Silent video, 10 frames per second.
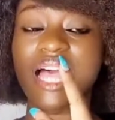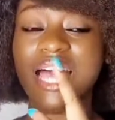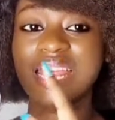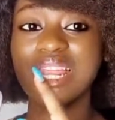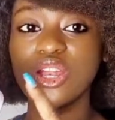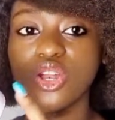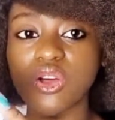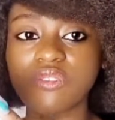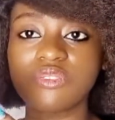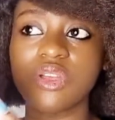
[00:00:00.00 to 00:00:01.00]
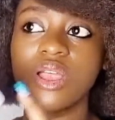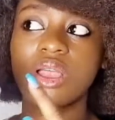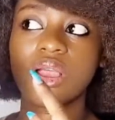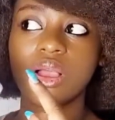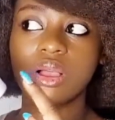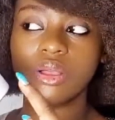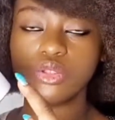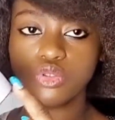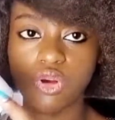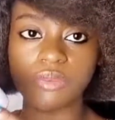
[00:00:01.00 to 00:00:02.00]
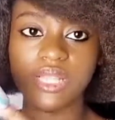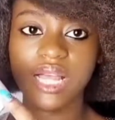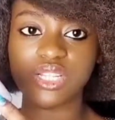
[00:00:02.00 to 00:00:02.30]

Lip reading: And I love scrubs that